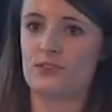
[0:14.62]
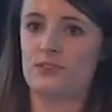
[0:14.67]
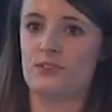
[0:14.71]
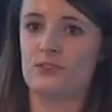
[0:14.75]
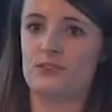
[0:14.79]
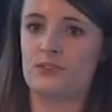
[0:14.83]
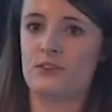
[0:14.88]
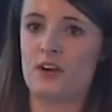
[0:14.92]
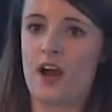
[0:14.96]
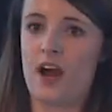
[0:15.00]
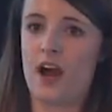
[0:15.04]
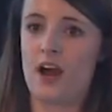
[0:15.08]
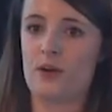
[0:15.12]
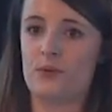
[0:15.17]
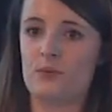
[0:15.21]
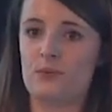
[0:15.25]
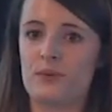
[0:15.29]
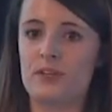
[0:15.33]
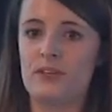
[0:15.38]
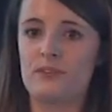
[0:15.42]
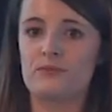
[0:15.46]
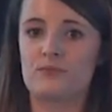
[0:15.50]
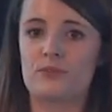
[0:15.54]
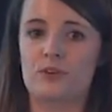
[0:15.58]
to you how
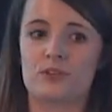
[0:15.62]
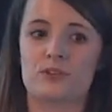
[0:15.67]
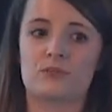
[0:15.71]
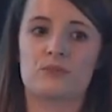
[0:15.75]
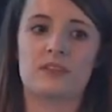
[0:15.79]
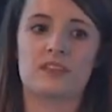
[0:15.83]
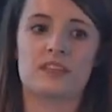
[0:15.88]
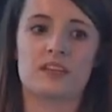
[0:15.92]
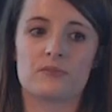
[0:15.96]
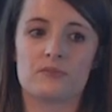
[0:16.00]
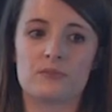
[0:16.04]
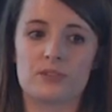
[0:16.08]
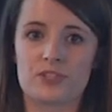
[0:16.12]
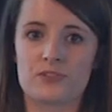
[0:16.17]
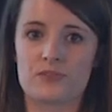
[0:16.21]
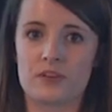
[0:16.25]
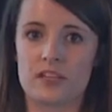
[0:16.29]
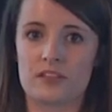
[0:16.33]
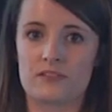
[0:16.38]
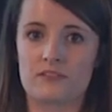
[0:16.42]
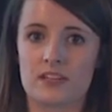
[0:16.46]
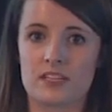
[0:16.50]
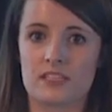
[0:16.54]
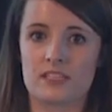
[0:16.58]
we've worked with the Rich
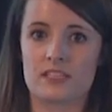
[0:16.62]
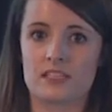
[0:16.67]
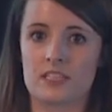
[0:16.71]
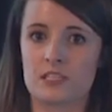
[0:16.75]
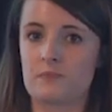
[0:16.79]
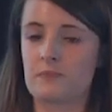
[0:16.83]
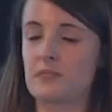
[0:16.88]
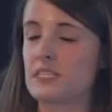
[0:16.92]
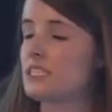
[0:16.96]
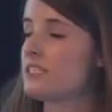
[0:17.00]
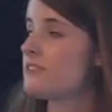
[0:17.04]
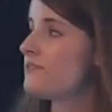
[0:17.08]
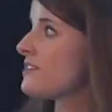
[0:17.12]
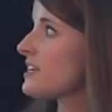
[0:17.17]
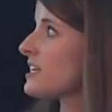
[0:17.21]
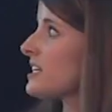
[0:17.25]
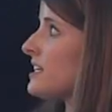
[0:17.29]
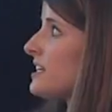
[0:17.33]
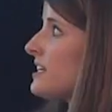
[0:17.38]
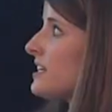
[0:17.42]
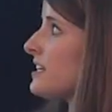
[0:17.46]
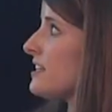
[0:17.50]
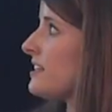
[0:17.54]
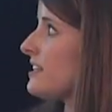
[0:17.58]
Relevance and
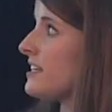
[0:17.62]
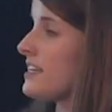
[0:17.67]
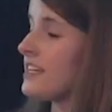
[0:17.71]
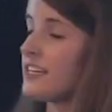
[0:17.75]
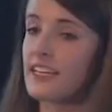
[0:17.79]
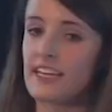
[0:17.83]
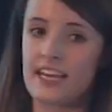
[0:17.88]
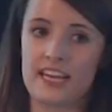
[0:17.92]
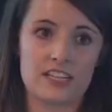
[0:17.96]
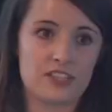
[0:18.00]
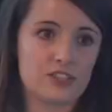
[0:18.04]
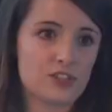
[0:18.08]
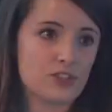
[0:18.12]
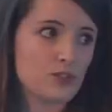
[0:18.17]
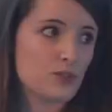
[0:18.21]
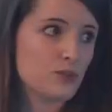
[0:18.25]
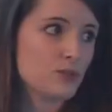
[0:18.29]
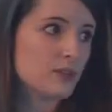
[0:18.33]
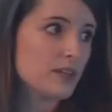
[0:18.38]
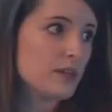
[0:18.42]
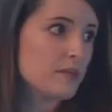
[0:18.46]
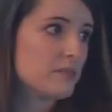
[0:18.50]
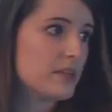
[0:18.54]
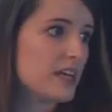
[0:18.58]
specifically the Engage
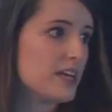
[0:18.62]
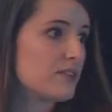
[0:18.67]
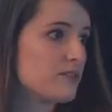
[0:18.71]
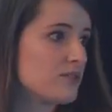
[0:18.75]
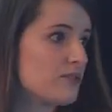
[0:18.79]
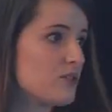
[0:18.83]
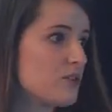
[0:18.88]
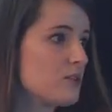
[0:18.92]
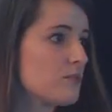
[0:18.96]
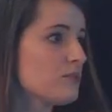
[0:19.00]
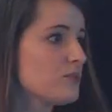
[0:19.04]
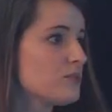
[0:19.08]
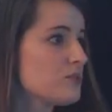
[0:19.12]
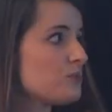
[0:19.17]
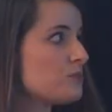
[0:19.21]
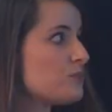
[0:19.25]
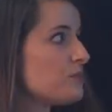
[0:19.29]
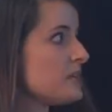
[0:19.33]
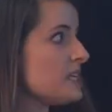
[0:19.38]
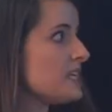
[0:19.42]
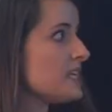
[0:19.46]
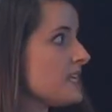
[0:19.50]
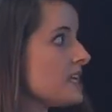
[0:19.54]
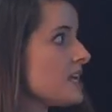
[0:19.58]
tool and platform to
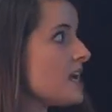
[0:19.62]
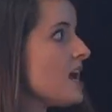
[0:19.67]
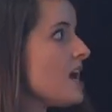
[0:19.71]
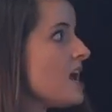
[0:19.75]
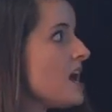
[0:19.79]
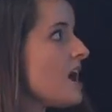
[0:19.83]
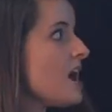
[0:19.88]
really